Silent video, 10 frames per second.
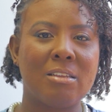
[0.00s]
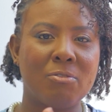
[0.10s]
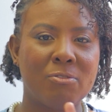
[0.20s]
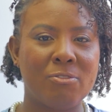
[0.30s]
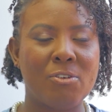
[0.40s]

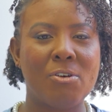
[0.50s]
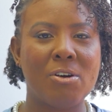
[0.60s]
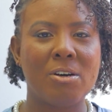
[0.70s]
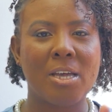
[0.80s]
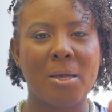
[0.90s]

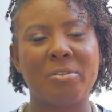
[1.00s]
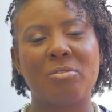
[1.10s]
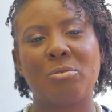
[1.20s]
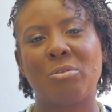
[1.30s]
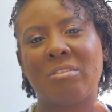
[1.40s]
4
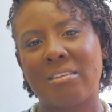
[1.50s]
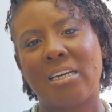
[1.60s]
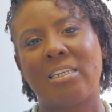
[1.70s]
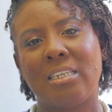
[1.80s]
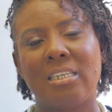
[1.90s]
episodes
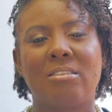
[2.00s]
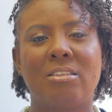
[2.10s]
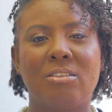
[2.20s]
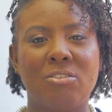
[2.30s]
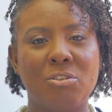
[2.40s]

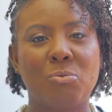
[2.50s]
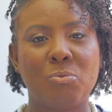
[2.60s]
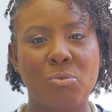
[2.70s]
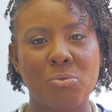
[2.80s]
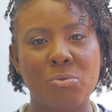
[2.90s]
dedicated to
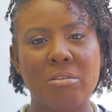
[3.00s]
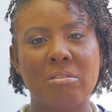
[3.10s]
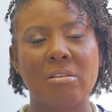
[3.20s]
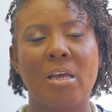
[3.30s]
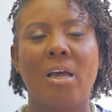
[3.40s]

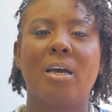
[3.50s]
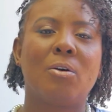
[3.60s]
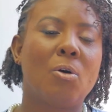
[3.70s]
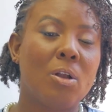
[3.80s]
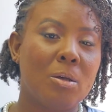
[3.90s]
wounds,
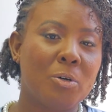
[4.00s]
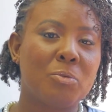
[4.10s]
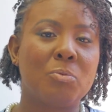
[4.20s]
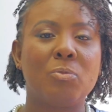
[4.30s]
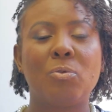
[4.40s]
all
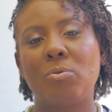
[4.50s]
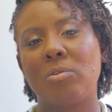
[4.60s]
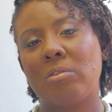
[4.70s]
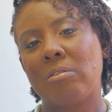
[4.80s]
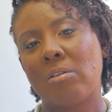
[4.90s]
about
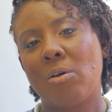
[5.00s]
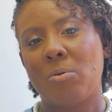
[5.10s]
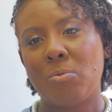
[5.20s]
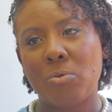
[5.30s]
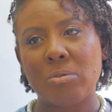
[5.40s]
wounds,
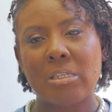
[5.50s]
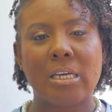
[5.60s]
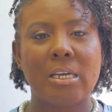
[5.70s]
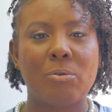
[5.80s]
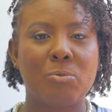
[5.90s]
wound
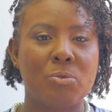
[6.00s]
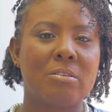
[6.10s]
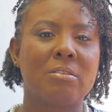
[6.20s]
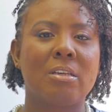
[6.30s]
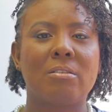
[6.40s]
care, wound
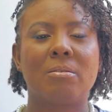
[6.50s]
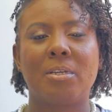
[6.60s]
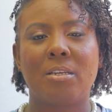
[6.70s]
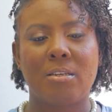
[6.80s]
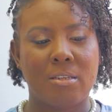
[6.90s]

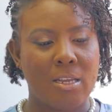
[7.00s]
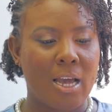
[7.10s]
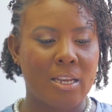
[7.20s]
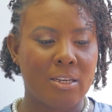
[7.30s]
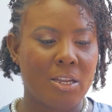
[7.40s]
assessment,
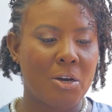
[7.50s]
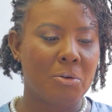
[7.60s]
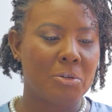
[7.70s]
and now